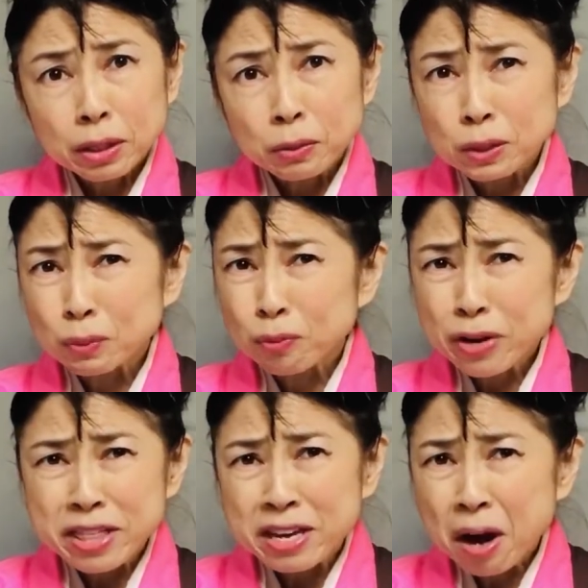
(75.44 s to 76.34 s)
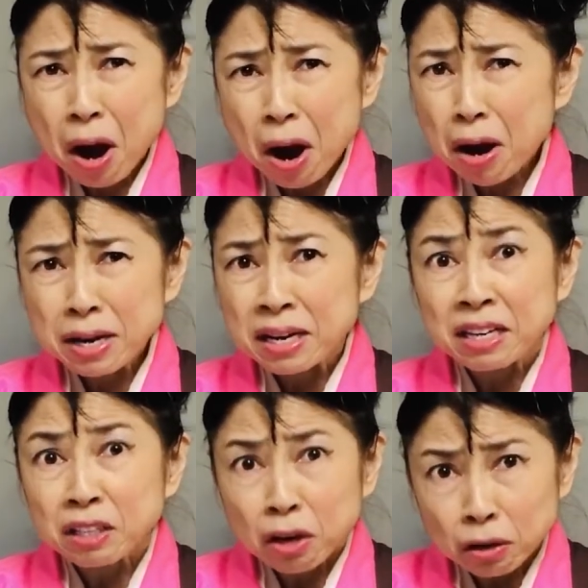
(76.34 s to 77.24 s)
It was breathing hard and
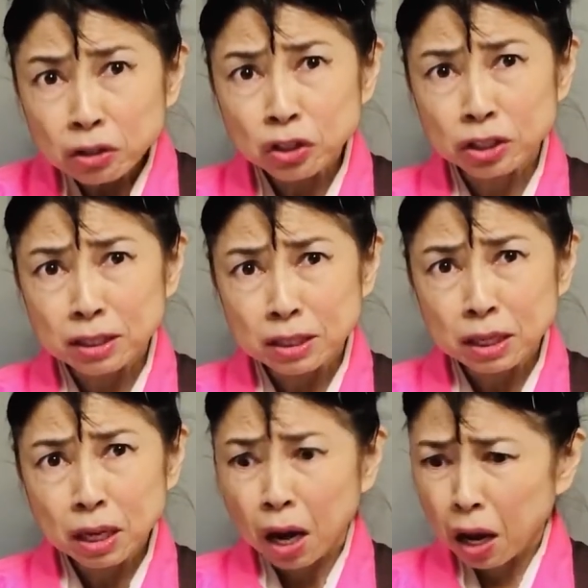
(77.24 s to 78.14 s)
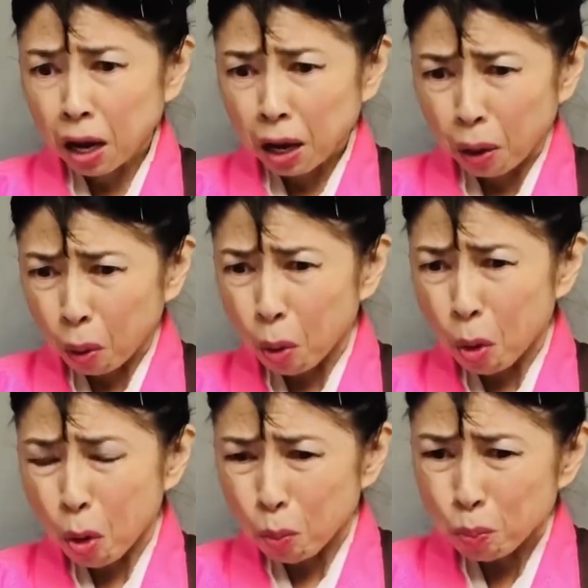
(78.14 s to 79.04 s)
unconscious.
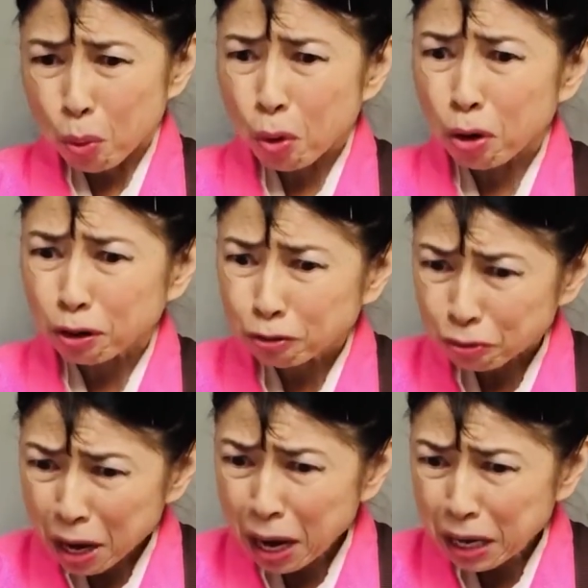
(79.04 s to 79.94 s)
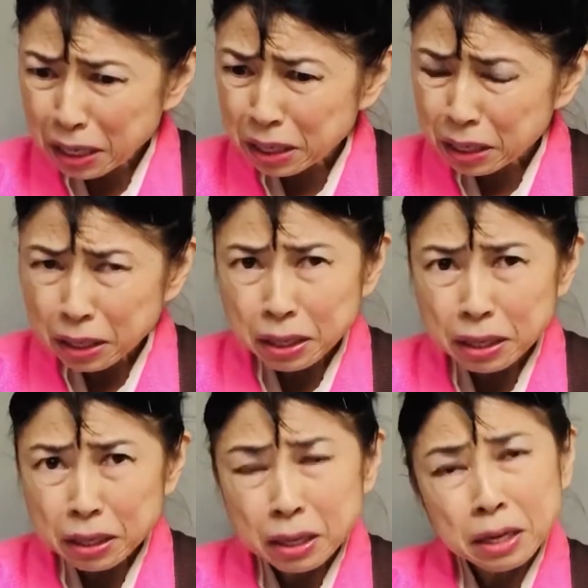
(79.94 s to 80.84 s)
Poor crane!
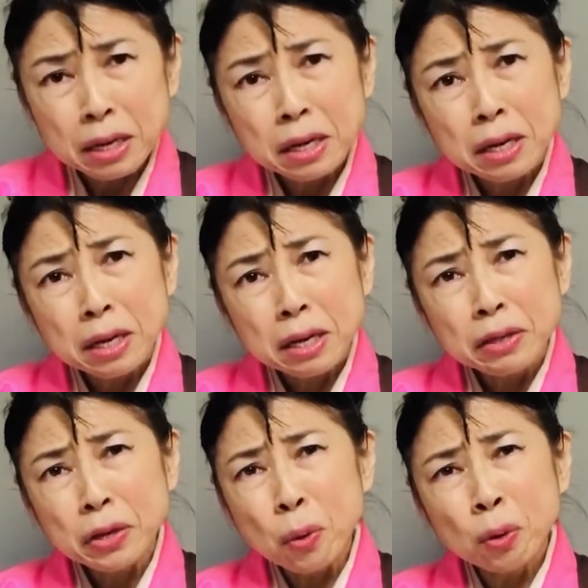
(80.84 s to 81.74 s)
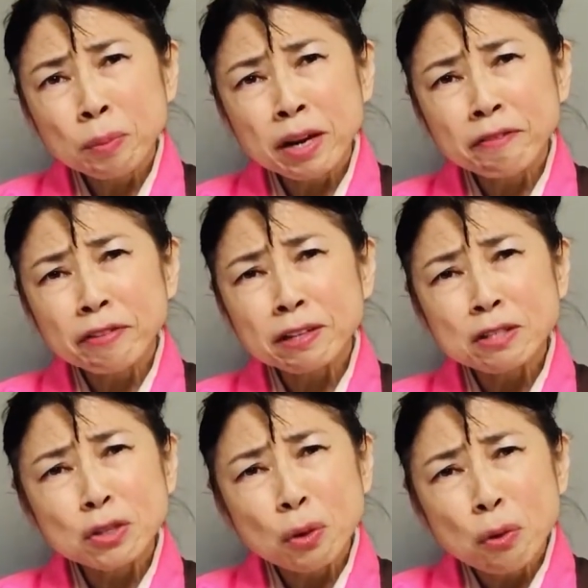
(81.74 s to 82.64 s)
The old man felt
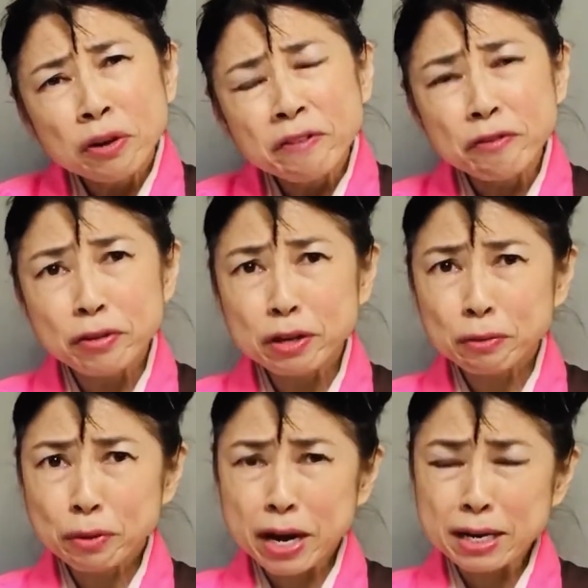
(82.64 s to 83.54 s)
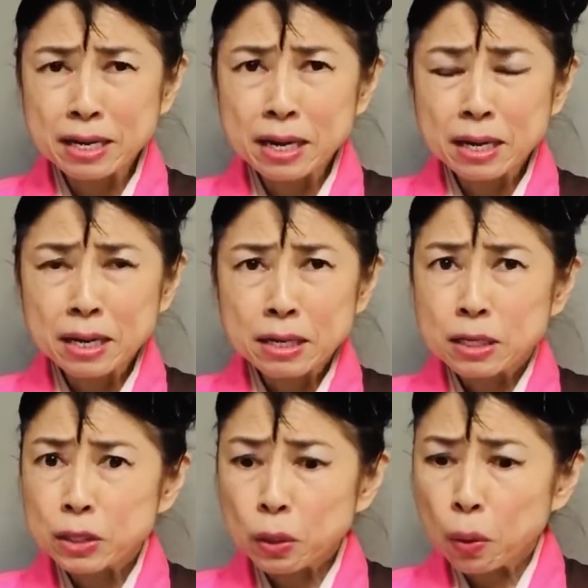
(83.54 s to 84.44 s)
sorry for the crane,
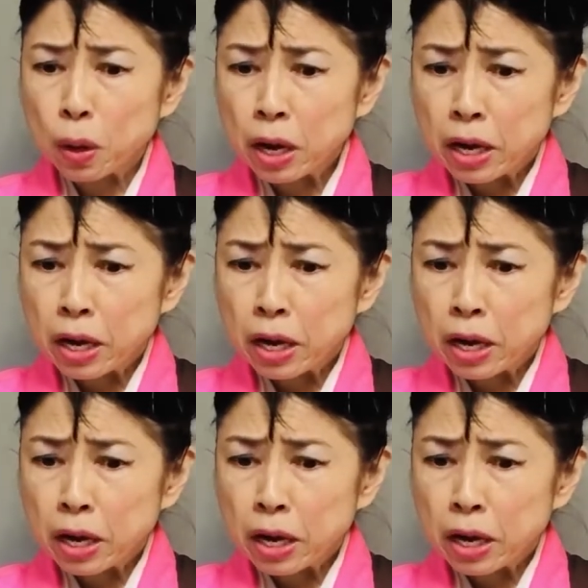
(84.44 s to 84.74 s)
so